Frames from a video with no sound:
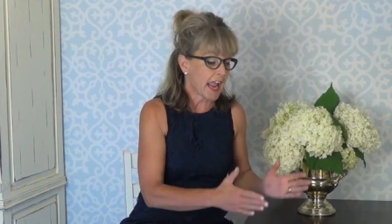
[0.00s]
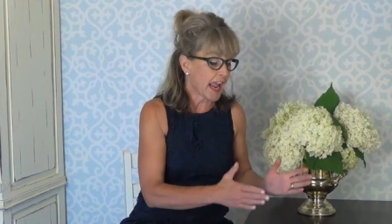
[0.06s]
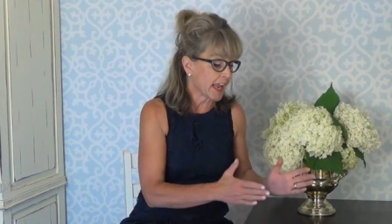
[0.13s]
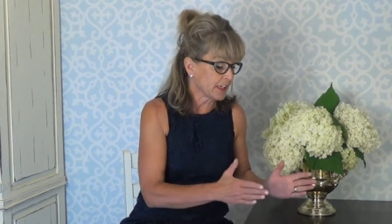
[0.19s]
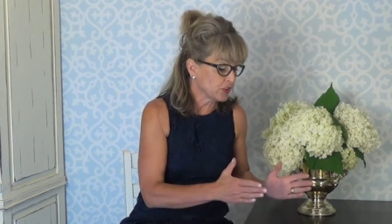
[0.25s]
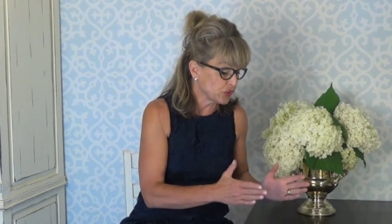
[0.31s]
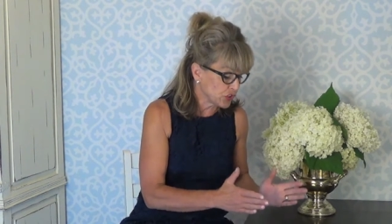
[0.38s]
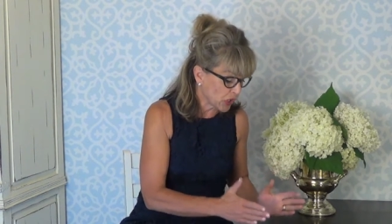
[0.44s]

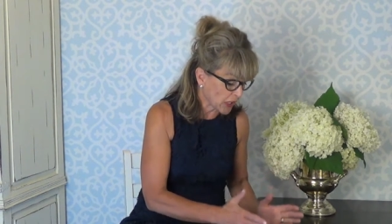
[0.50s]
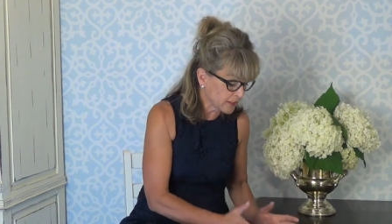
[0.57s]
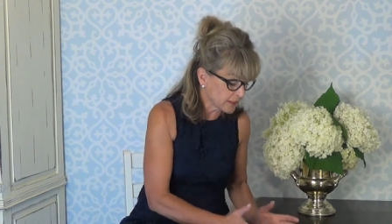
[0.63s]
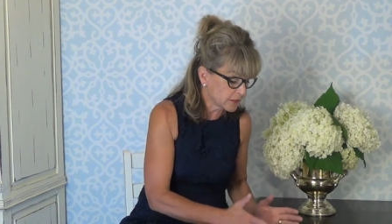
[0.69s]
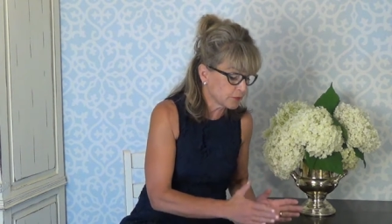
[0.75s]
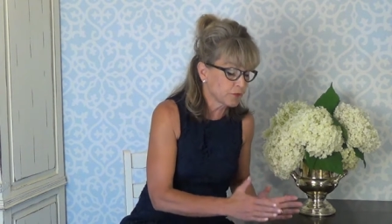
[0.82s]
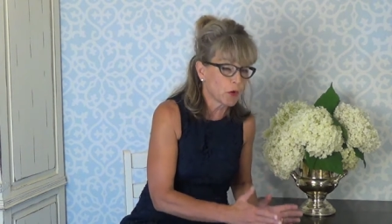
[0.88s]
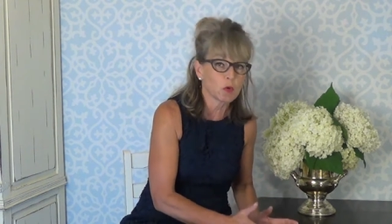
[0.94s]
and
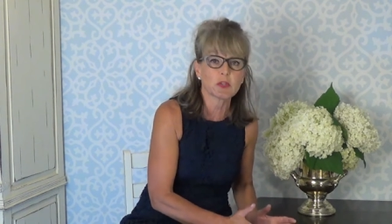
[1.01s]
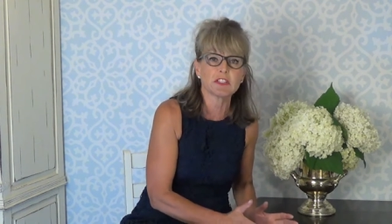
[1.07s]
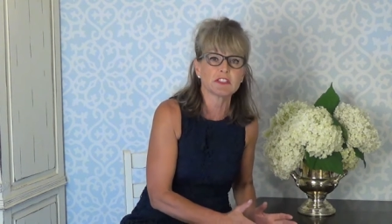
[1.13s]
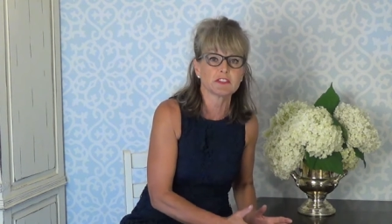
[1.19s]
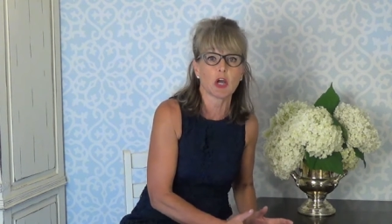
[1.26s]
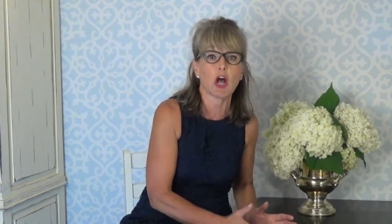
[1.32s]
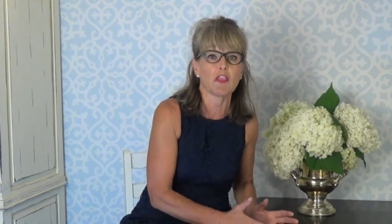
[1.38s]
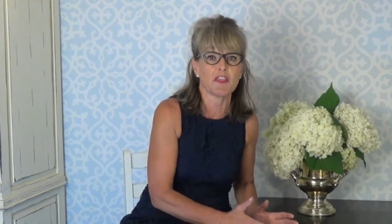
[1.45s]
just
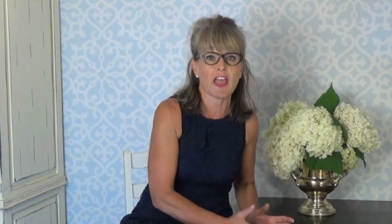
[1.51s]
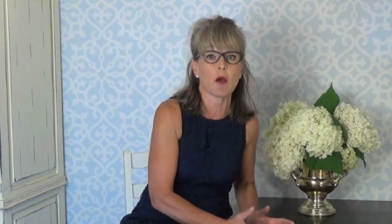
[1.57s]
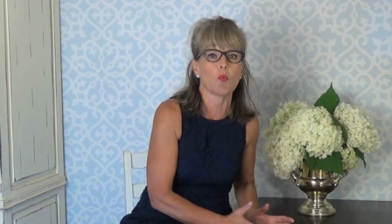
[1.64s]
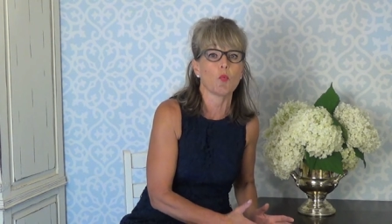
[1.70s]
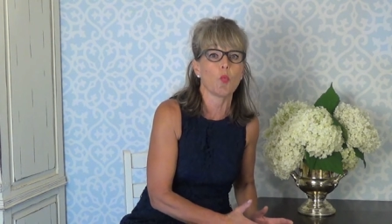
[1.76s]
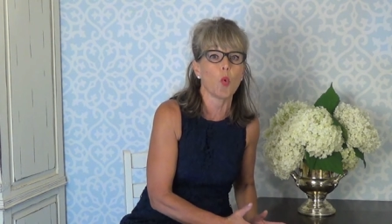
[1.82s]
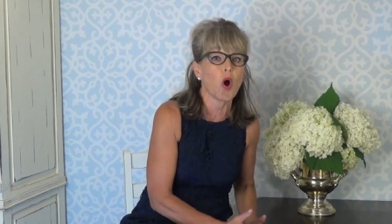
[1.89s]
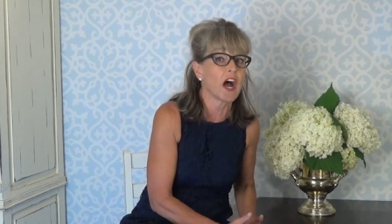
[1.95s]
focus on
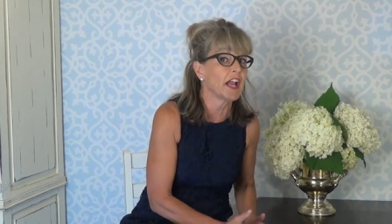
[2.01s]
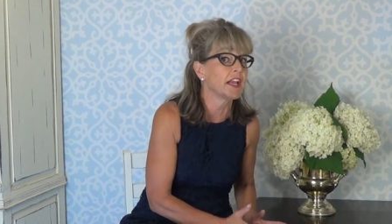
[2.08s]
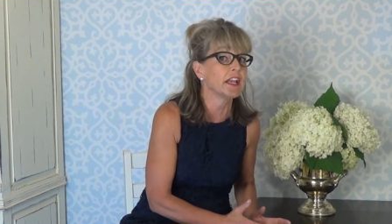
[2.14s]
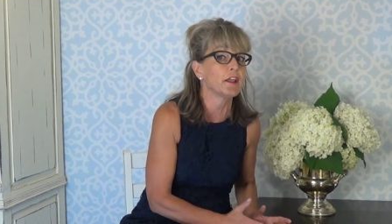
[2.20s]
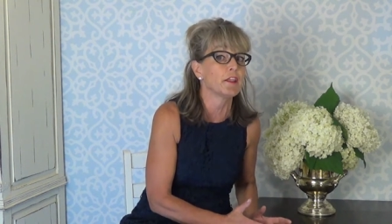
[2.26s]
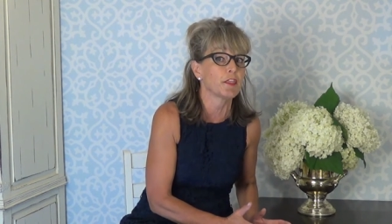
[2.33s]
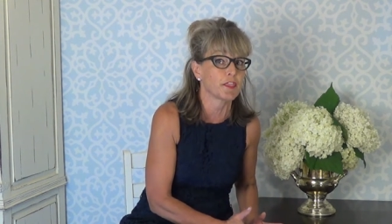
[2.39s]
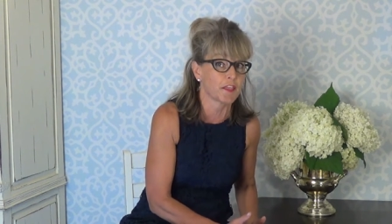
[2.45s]
that
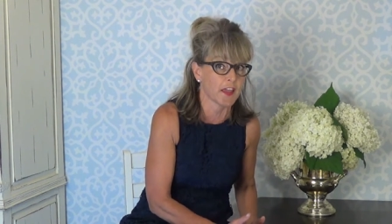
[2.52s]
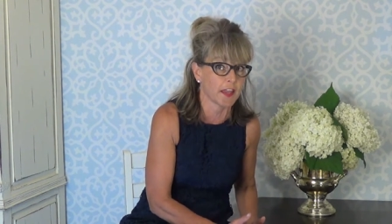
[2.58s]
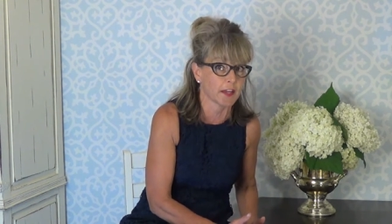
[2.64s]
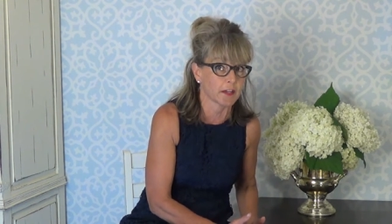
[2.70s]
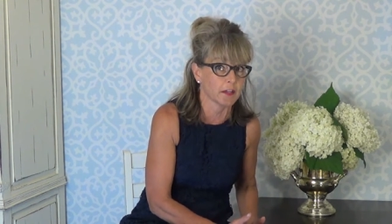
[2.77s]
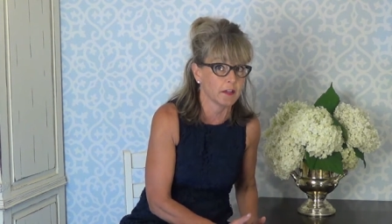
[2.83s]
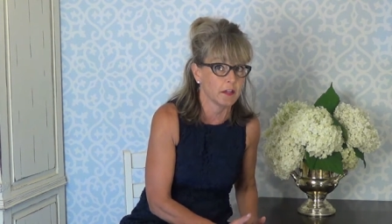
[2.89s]
one thing.